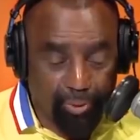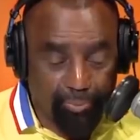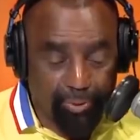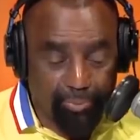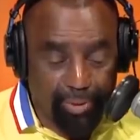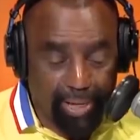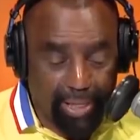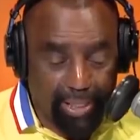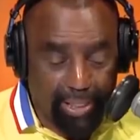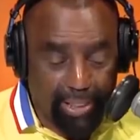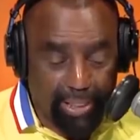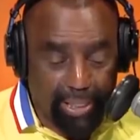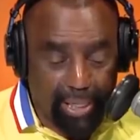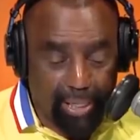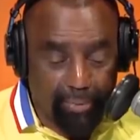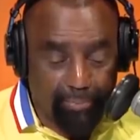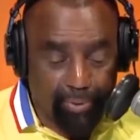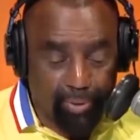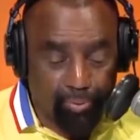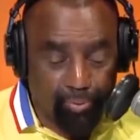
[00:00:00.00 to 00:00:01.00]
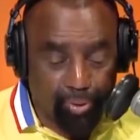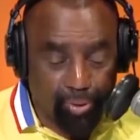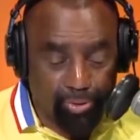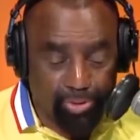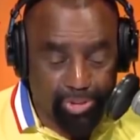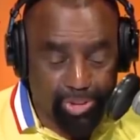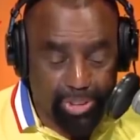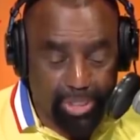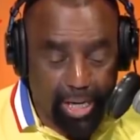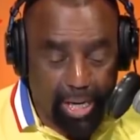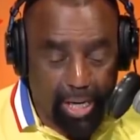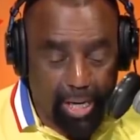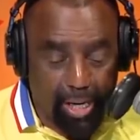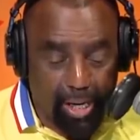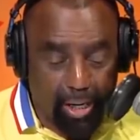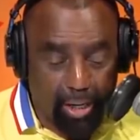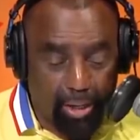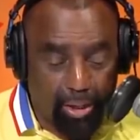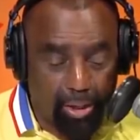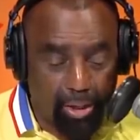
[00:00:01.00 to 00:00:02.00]
a woman by the name of
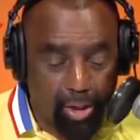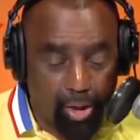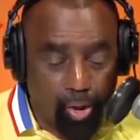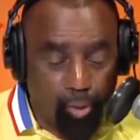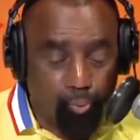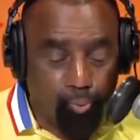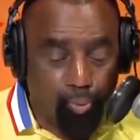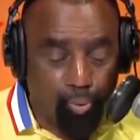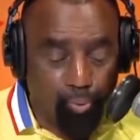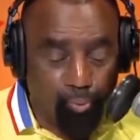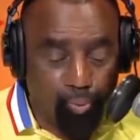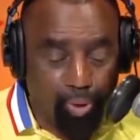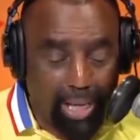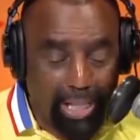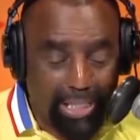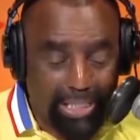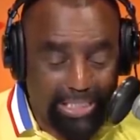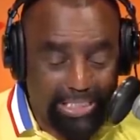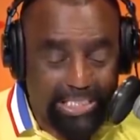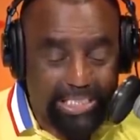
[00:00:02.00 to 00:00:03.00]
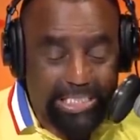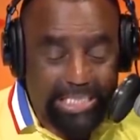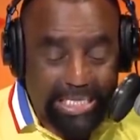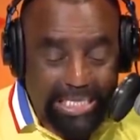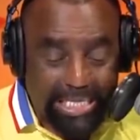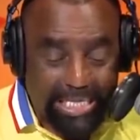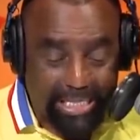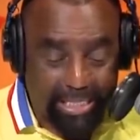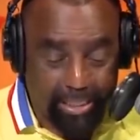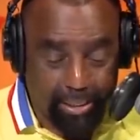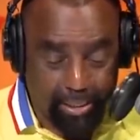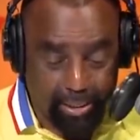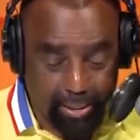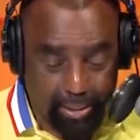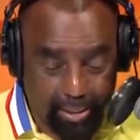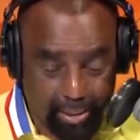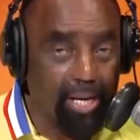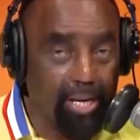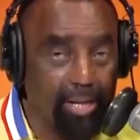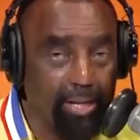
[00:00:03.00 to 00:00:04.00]
Rochelle Walensky.